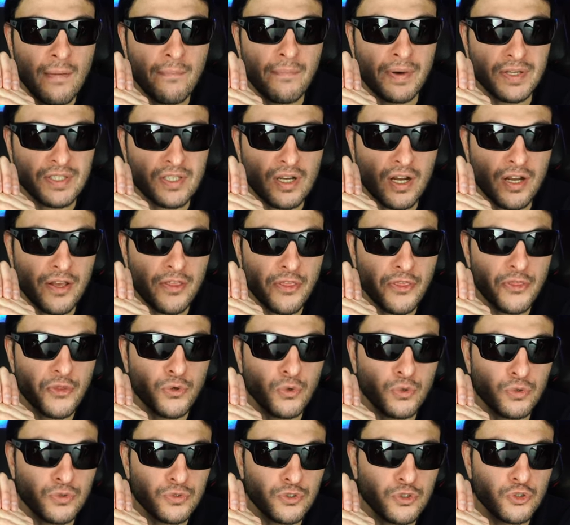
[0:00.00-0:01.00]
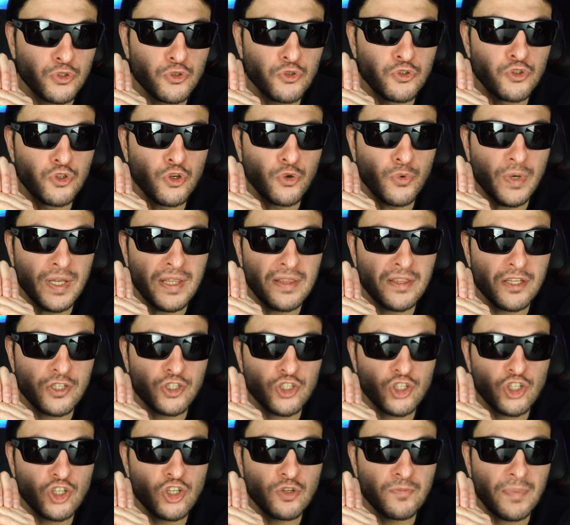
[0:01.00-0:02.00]
but I thought doing the
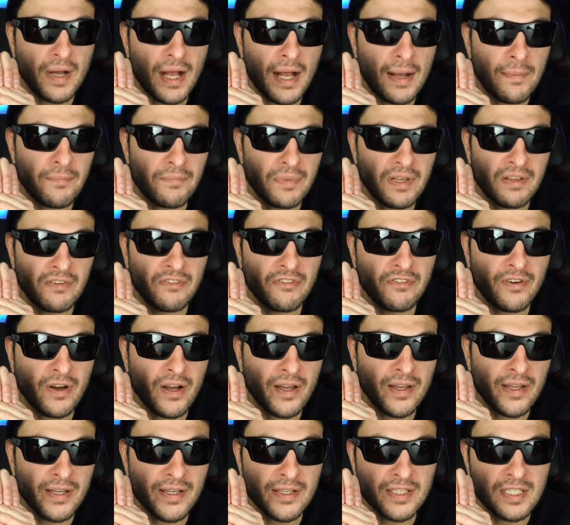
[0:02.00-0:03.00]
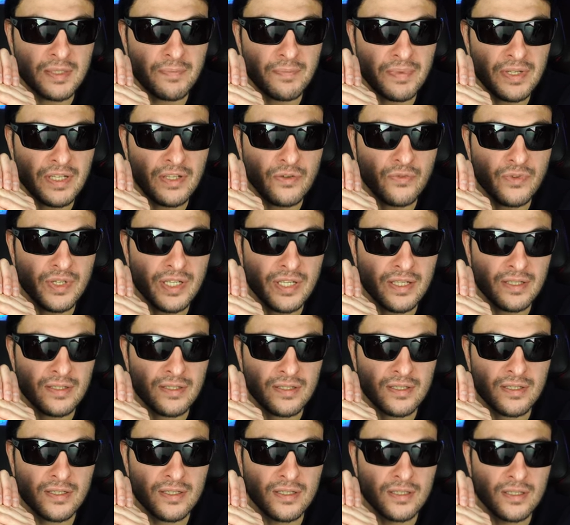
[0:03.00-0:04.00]
tube amplifier
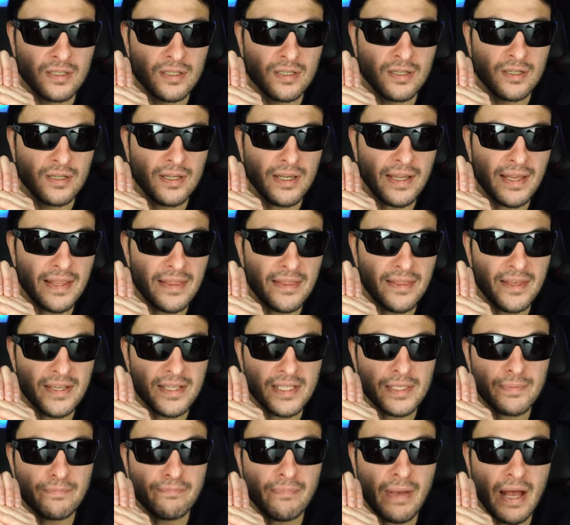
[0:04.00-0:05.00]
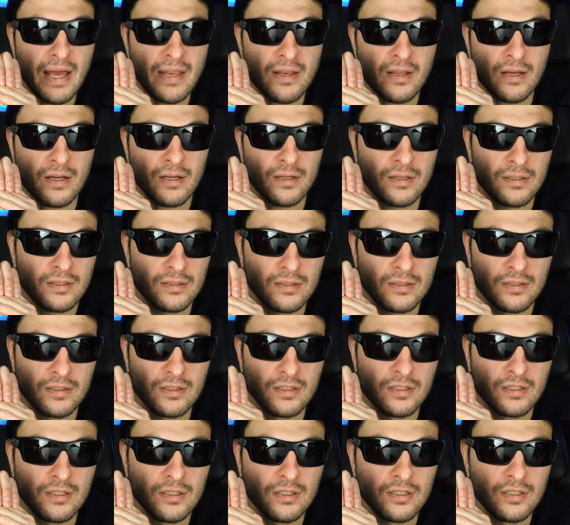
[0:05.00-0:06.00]
experience in this manner
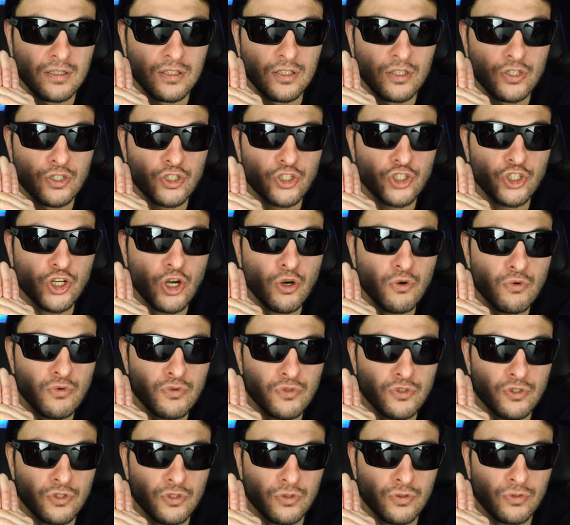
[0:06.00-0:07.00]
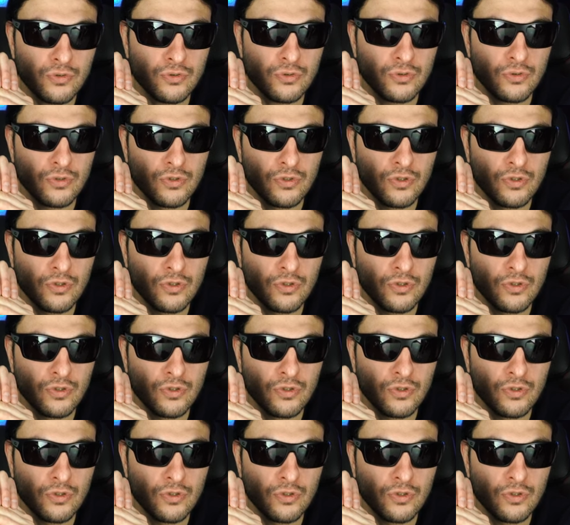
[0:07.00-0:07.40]
shows you